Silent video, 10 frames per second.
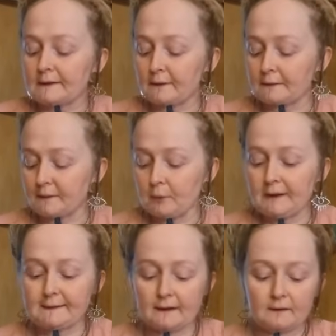So
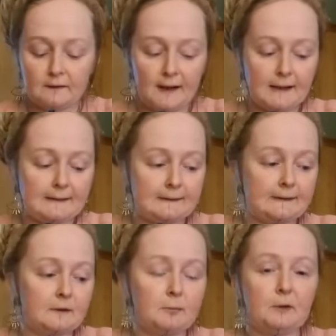somebody said, do the eggs
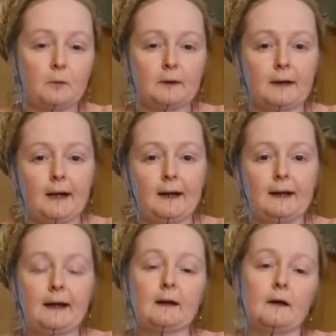need to be
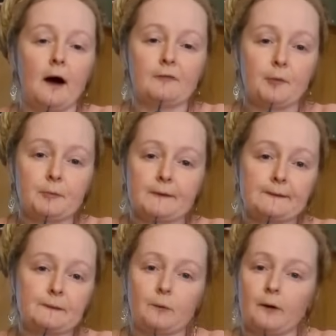organic and not from the
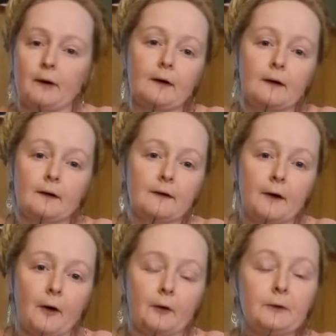store?
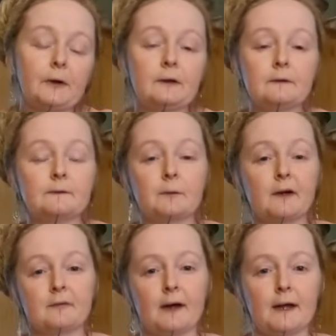No, you can use
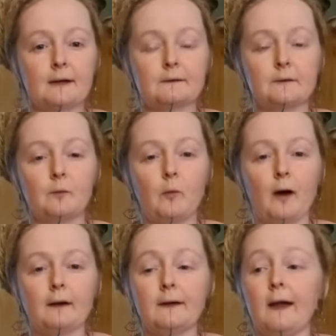whatever eggs you
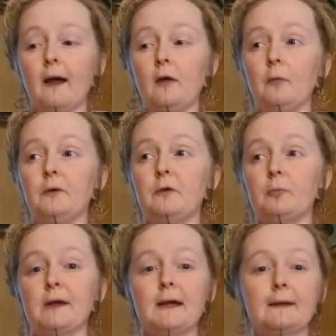want. And when you're
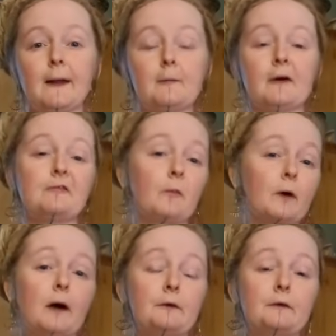baking them at
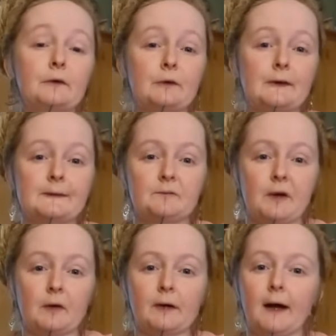400 degrees
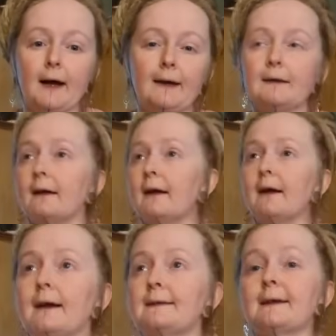Fahrenheit,
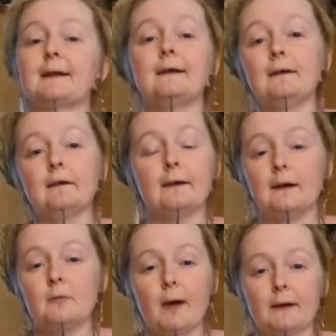it's going to kill
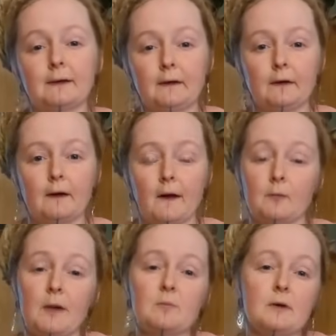any bacteria
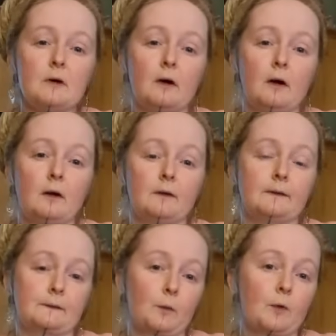that may be on
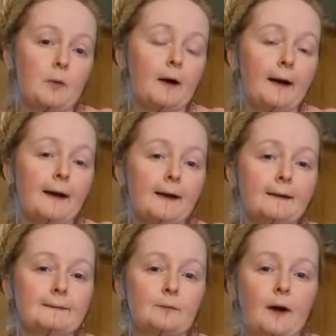the store-bought
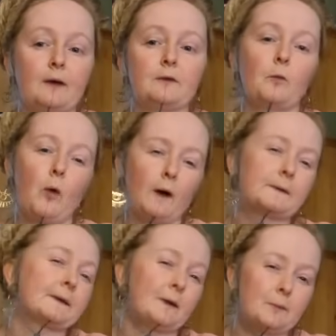eggs, right? And you're
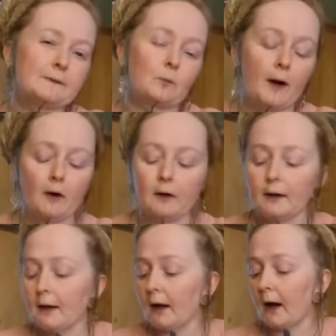washing them as well.
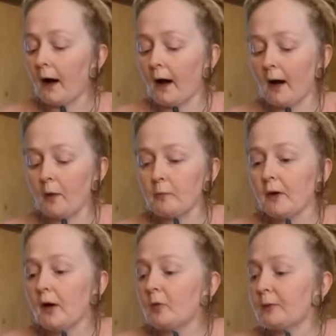
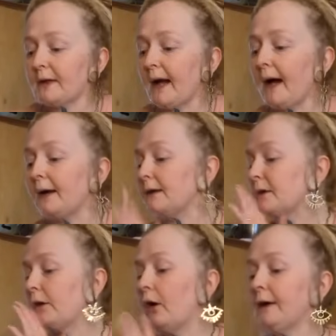But yeah,
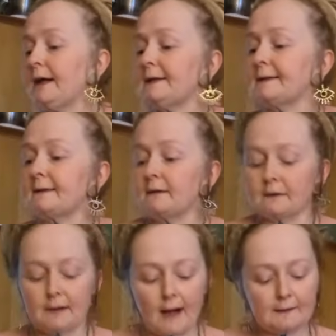you know, it's
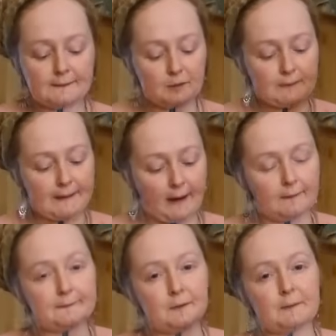calcium is
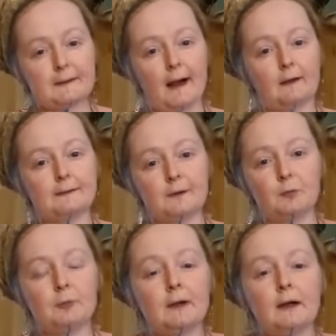calcium is
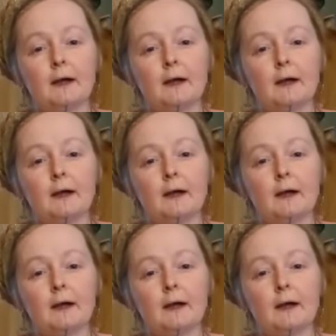calcium.